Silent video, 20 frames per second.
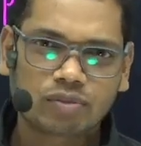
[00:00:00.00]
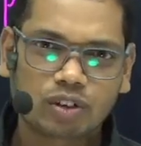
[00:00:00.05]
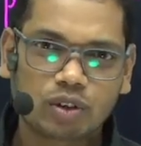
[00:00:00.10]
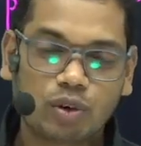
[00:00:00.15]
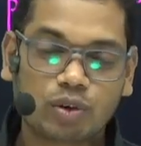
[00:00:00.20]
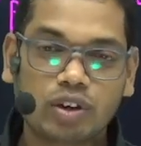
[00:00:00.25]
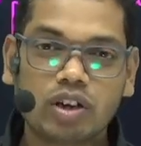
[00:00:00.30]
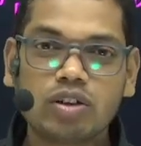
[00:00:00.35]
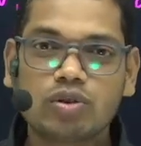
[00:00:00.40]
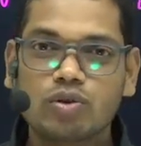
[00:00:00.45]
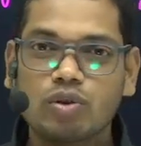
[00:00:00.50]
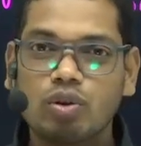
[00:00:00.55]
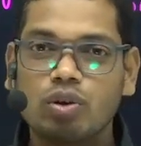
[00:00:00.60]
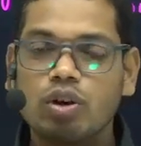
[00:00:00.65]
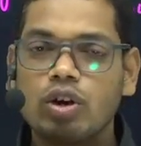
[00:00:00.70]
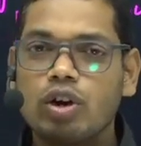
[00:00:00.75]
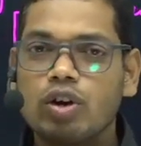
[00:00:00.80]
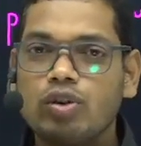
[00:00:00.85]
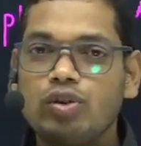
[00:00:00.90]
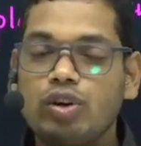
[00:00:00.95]
Okay, so
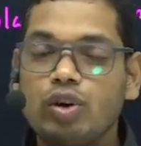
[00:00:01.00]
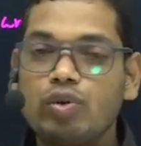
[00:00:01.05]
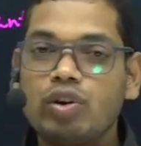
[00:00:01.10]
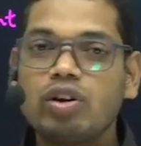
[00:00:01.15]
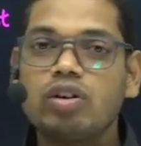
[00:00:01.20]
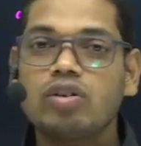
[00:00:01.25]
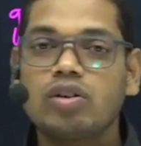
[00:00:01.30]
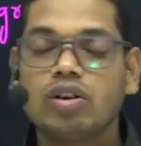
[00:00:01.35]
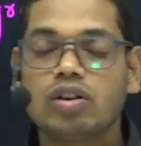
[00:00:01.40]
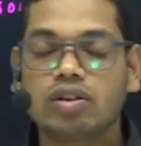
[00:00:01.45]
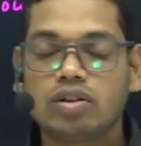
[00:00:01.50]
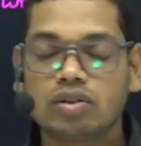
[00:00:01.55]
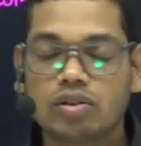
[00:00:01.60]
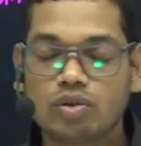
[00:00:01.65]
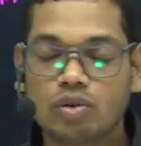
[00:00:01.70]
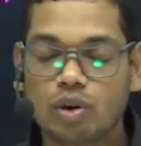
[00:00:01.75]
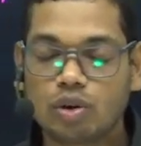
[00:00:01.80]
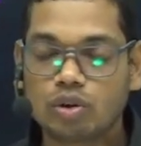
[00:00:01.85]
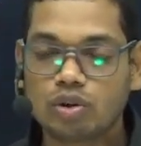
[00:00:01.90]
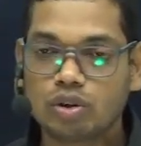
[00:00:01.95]
during
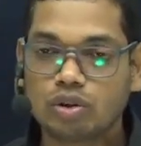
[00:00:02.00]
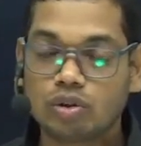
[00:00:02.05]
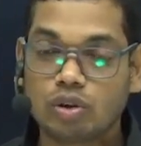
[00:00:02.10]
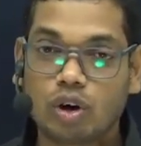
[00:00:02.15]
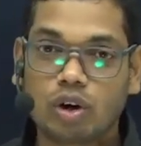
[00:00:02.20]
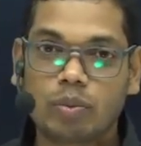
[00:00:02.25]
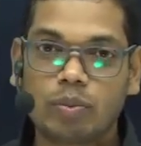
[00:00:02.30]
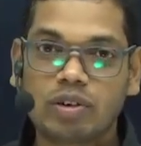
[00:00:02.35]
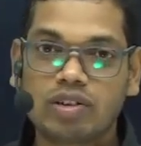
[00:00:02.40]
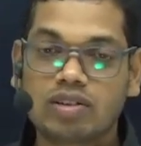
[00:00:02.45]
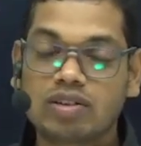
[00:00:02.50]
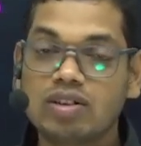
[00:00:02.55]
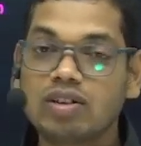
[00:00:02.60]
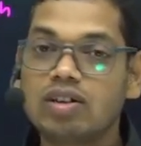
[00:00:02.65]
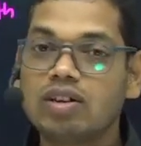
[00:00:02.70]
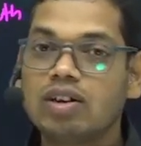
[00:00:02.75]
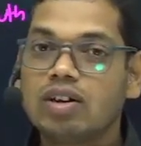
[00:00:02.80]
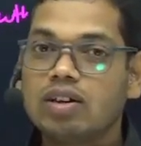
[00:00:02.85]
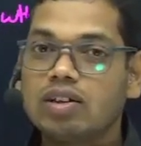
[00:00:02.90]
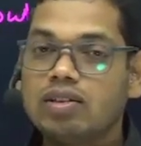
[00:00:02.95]
dormancy,
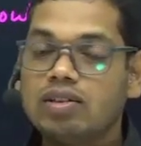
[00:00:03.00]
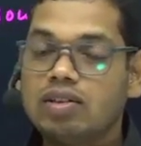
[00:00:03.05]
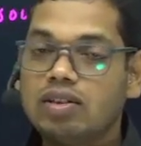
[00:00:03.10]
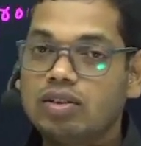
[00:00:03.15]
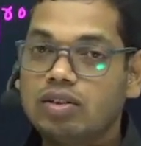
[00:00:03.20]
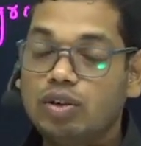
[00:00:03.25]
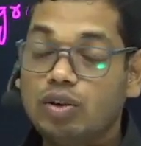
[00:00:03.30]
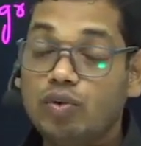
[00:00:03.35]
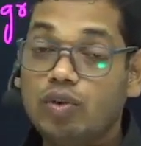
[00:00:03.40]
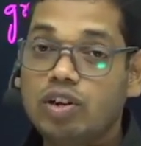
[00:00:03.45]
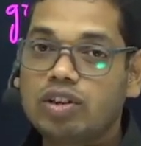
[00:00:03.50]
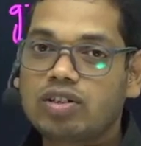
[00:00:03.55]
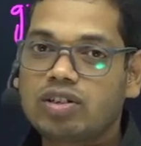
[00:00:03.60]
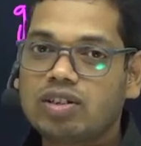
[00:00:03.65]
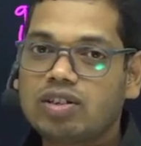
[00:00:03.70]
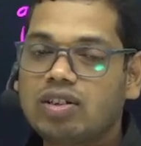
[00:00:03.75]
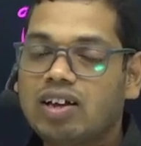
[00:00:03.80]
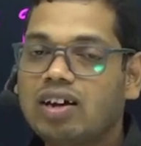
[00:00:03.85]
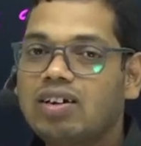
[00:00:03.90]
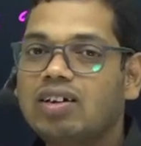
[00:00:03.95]
you will
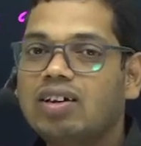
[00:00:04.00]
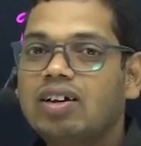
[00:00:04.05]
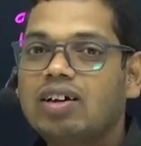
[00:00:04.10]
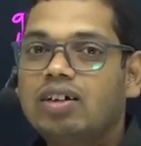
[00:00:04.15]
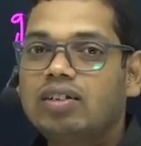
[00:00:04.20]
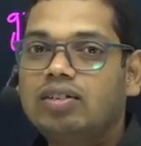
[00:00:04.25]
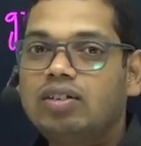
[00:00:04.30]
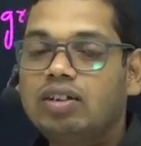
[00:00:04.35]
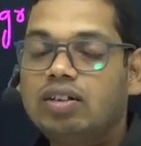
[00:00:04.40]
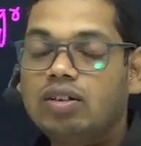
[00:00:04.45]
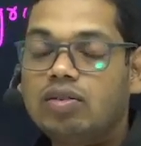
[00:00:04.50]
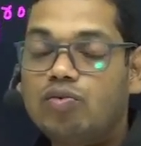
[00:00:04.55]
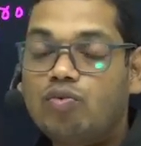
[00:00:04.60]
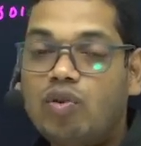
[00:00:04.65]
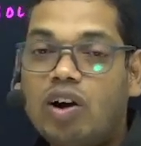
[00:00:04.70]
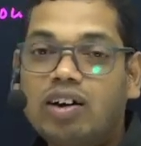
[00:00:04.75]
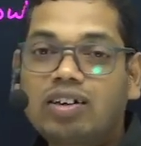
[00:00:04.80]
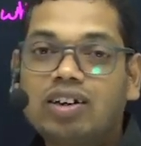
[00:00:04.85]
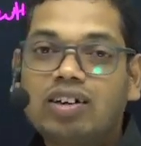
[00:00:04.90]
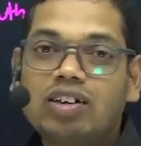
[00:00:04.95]
see that the
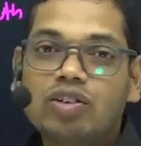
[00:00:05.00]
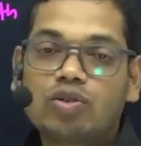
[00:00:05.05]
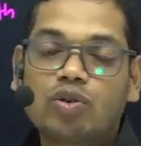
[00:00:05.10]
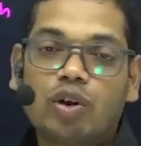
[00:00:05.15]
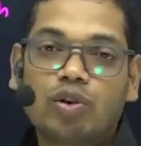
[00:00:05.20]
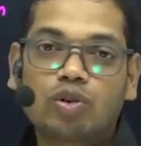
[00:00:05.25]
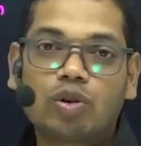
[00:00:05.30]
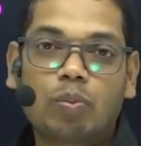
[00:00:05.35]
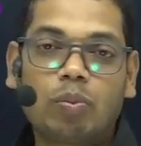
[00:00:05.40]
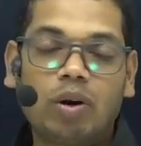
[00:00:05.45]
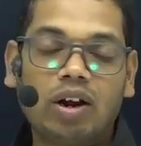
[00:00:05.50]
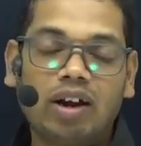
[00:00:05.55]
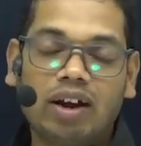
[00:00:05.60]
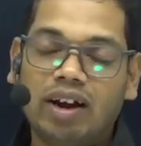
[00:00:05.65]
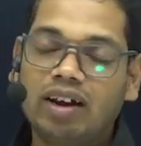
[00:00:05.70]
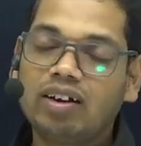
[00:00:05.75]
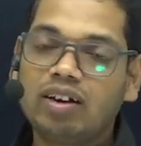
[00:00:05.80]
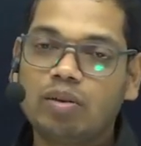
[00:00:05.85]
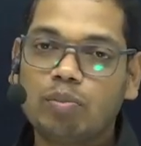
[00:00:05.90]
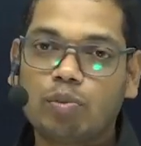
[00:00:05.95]
water is going to play
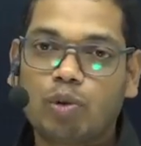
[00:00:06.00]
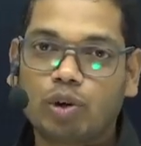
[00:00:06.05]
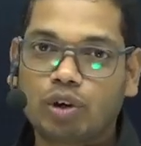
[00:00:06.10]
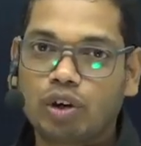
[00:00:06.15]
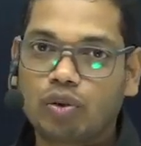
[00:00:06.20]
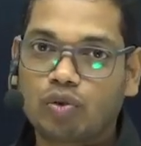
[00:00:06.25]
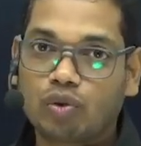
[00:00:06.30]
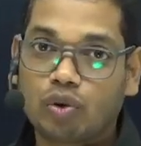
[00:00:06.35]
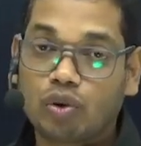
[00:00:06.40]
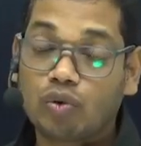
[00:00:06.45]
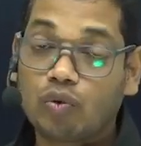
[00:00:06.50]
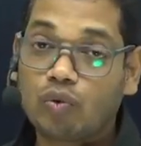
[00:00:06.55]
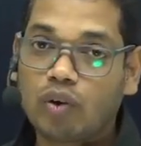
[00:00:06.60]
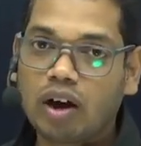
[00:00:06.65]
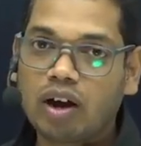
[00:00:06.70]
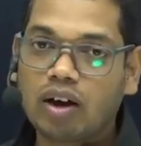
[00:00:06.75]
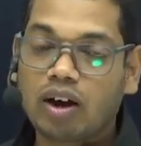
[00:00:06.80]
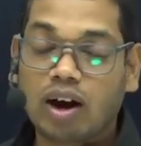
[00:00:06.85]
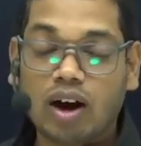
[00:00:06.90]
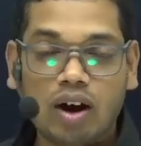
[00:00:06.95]
an important
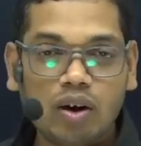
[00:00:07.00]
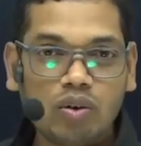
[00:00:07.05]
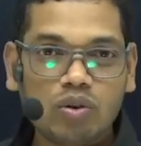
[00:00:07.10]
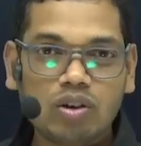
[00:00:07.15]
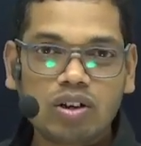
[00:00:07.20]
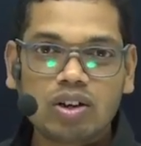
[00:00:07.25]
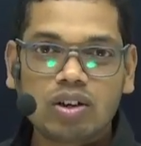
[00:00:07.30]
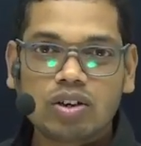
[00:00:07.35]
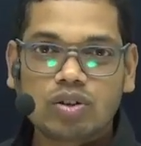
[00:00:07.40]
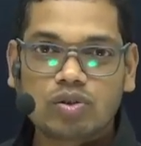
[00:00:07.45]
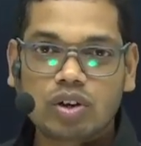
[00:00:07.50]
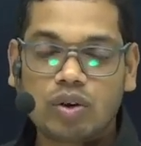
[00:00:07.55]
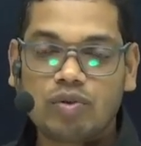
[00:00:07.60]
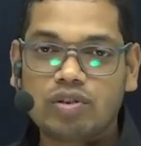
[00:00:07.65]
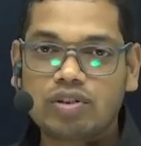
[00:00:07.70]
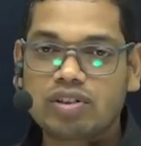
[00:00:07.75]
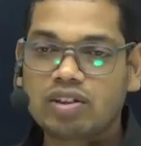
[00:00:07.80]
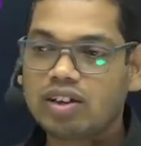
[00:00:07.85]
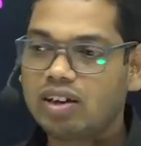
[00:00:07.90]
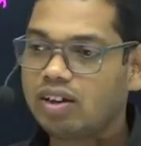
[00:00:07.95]
role. How? So I
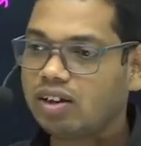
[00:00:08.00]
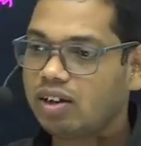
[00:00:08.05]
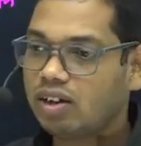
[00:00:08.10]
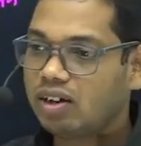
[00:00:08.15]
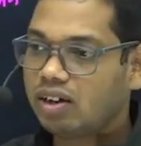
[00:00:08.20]
will say